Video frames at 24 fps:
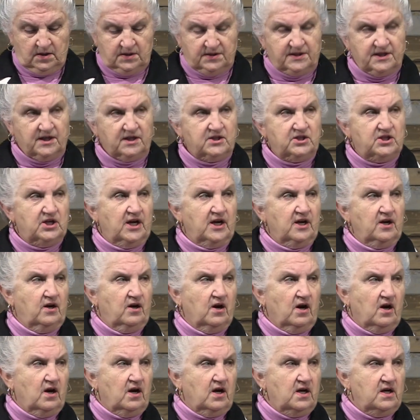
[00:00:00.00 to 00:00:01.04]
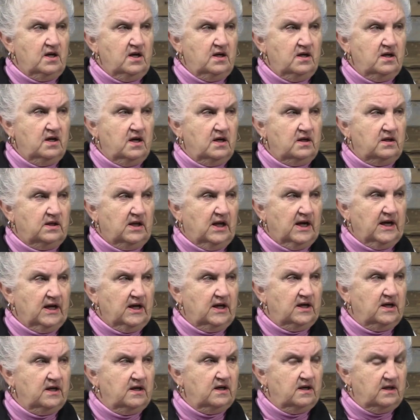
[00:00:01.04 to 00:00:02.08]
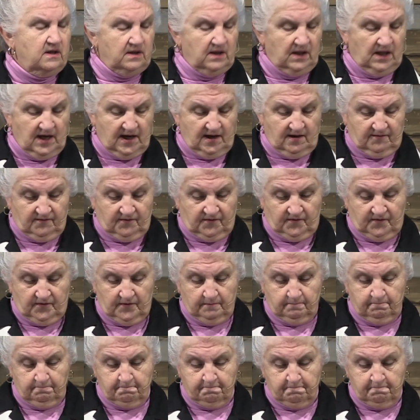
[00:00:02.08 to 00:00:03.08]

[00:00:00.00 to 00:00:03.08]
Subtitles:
such a God-like life